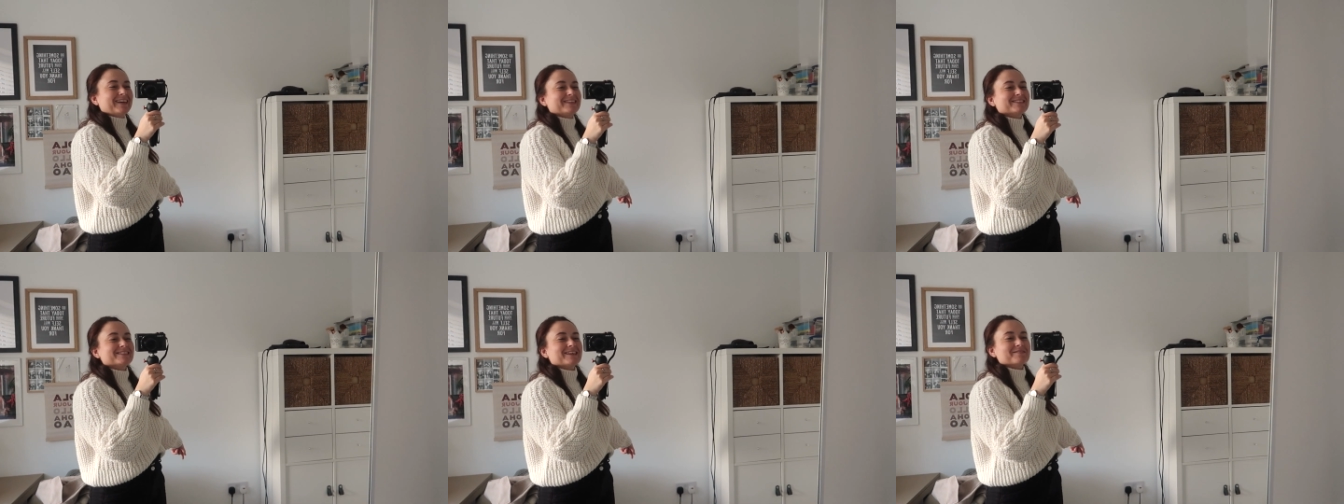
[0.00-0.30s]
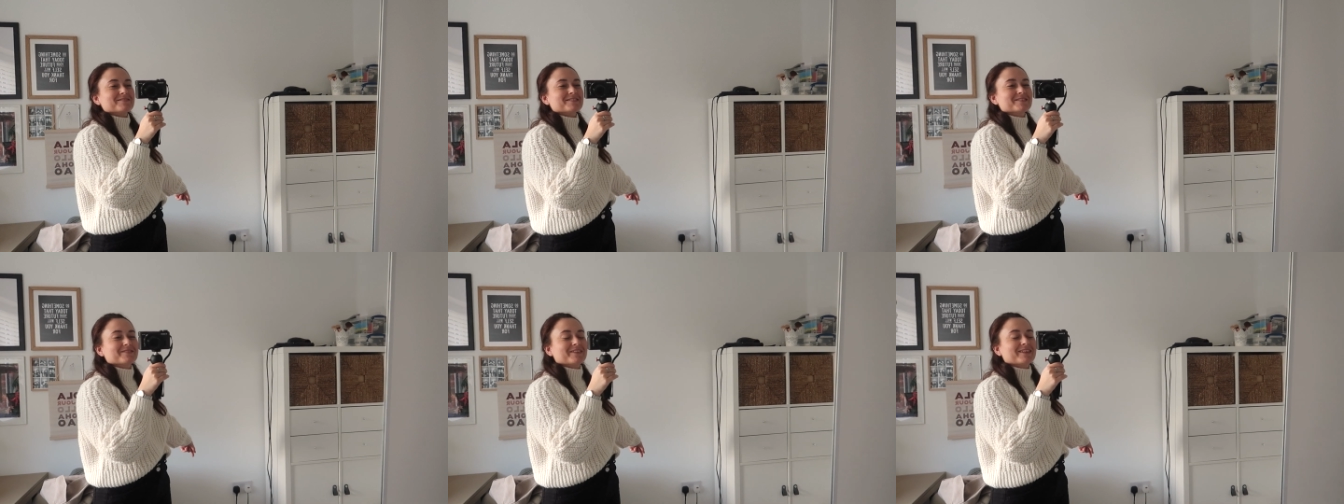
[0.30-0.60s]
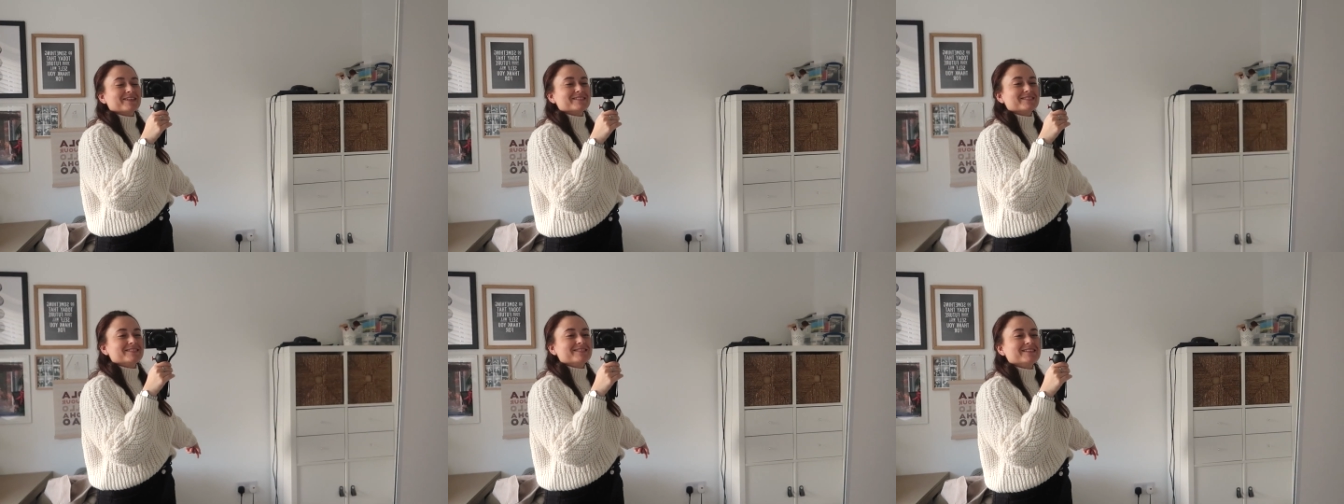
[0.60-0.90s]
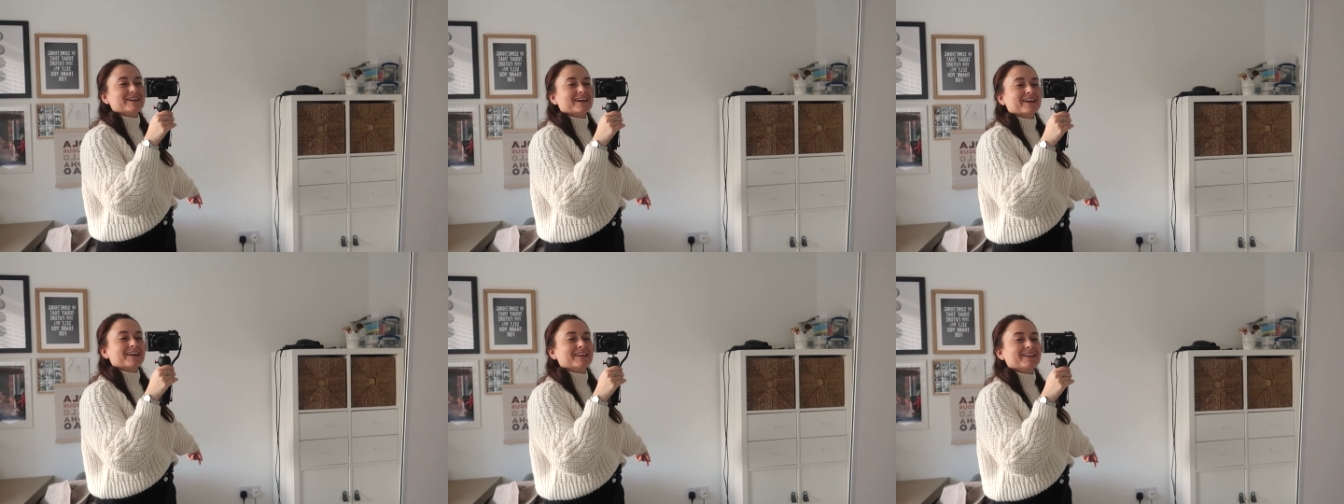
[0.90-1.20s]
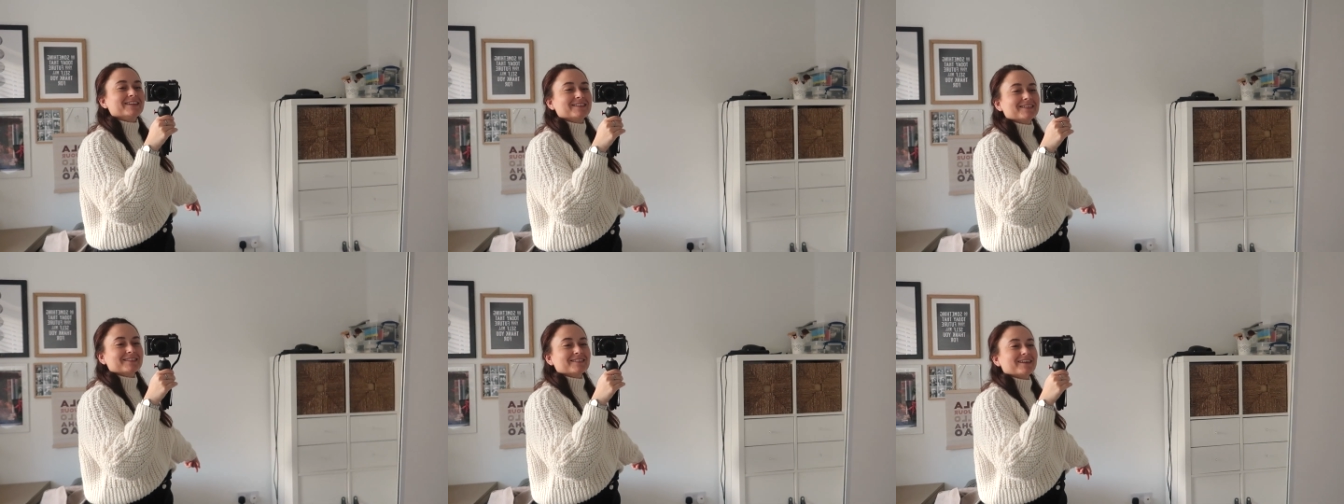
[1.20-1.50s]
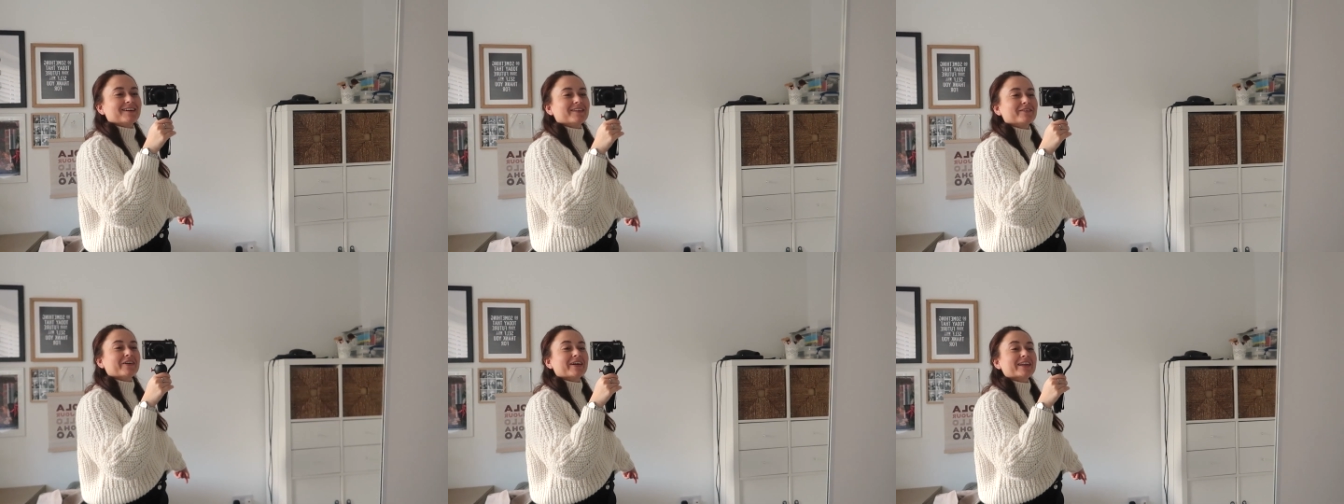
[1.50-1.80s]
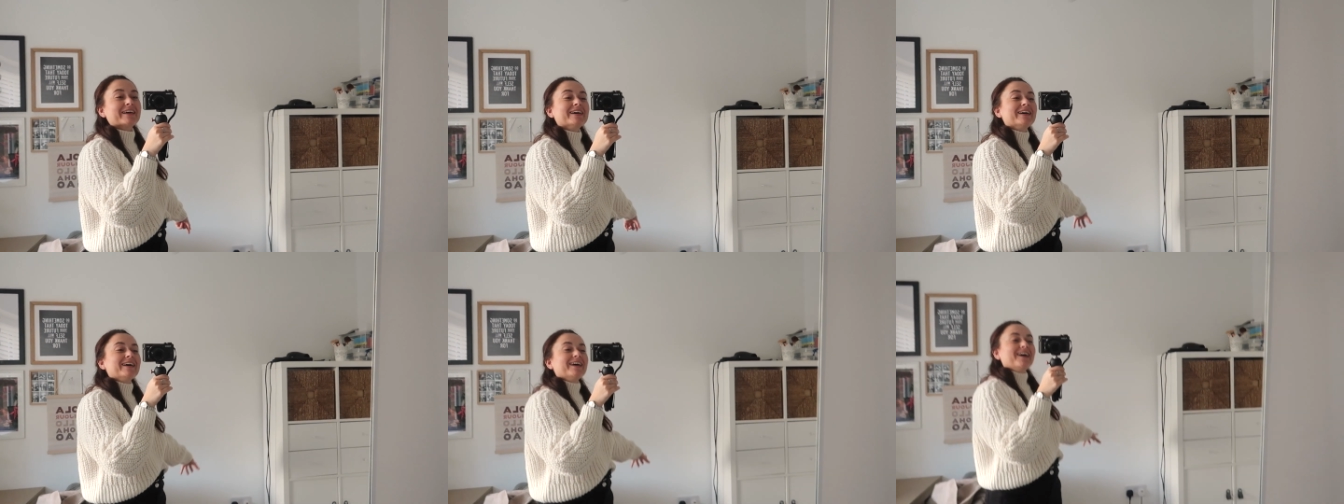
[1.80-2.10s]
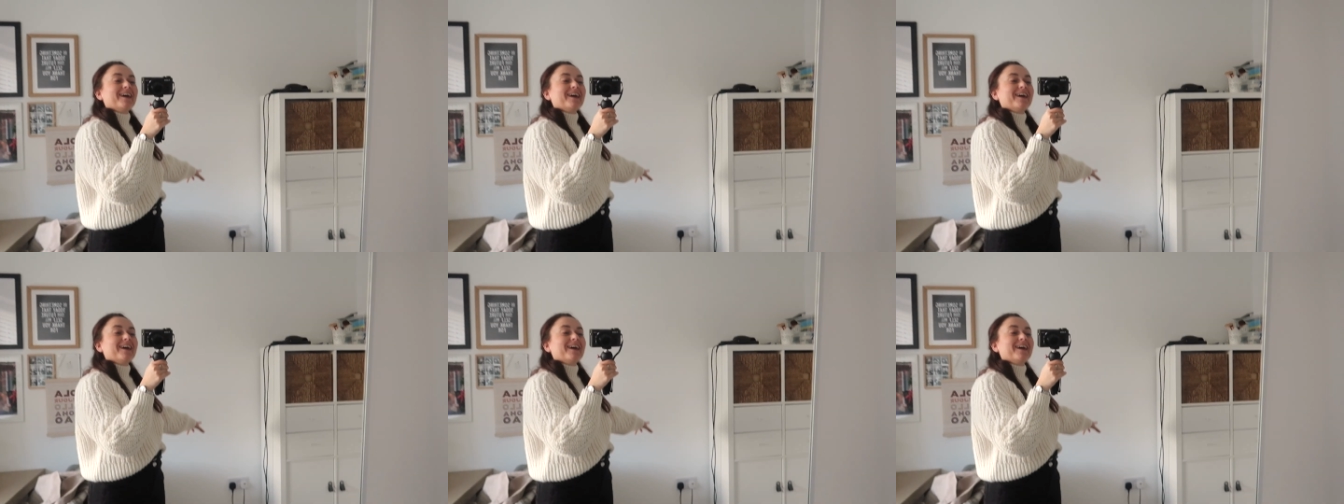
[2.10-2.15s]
Sam just wrote his new jacket and he's excited about it.